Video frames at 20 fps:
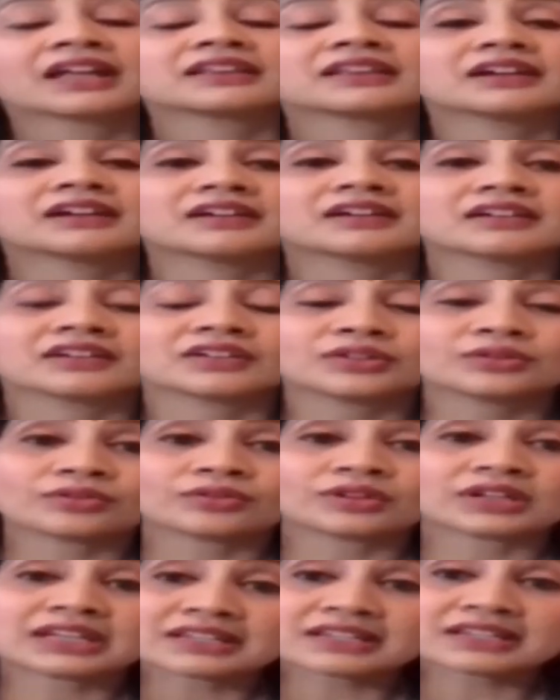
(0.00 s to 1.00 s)

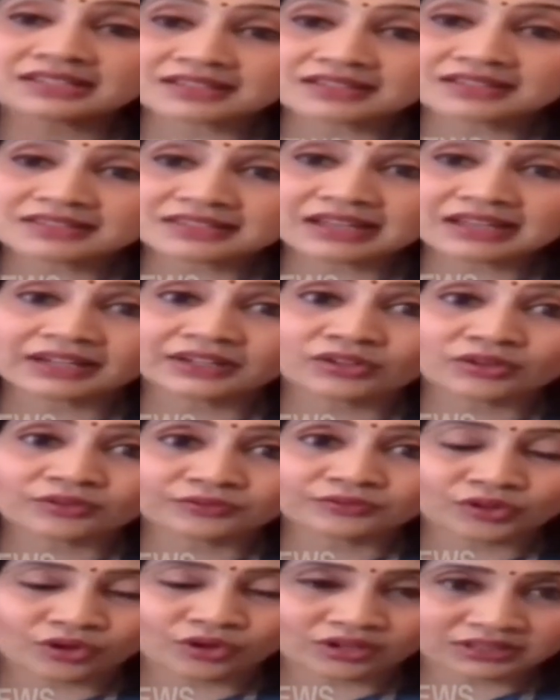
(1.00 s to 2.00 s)
the eastern side
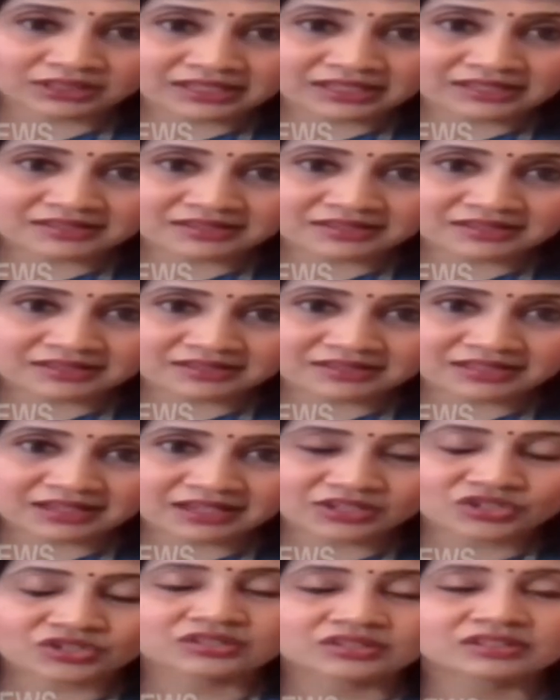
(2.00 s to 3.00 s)
of northeast
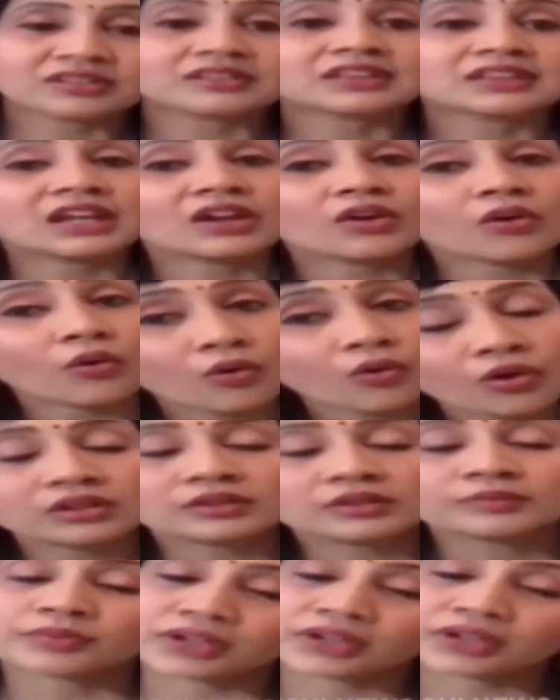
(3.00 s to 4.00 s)
intersection, they
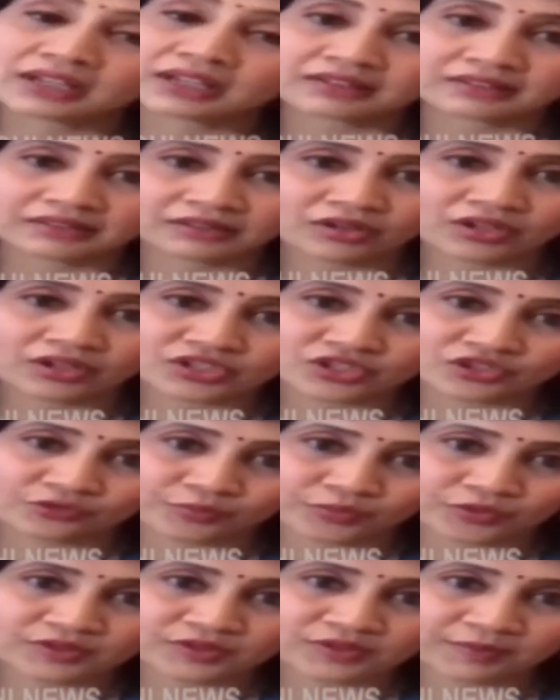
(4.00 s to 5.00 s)
all bring lots
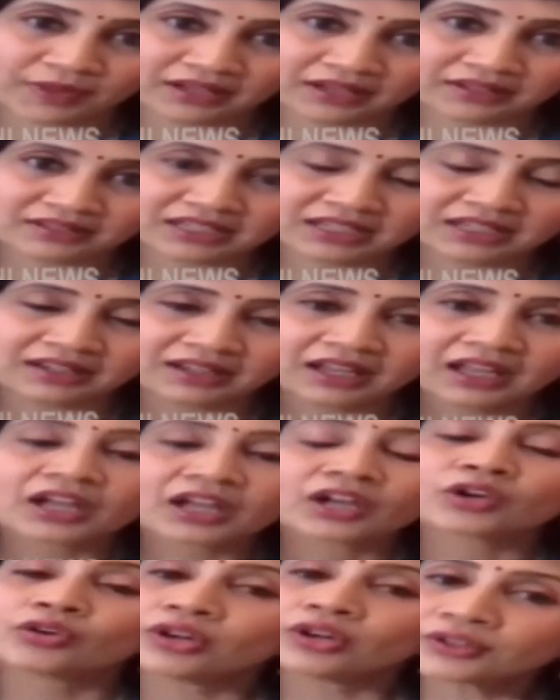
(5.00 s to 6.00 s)
of prosperity,
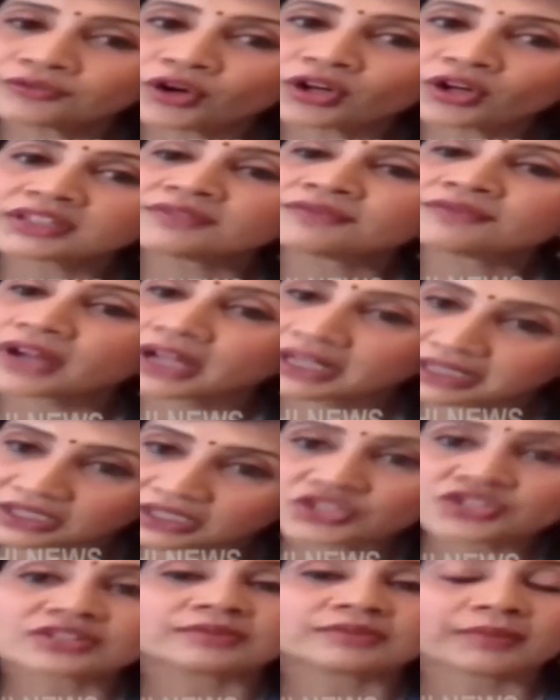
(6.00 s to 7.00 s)
good for the
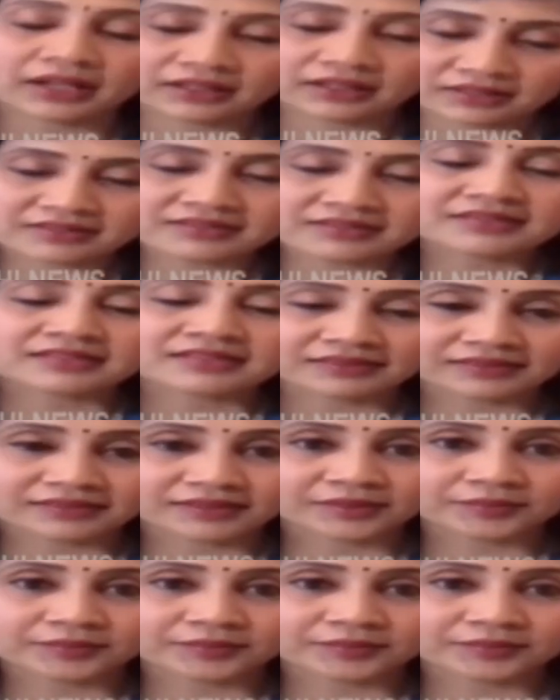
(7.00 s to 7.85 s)
financial matters.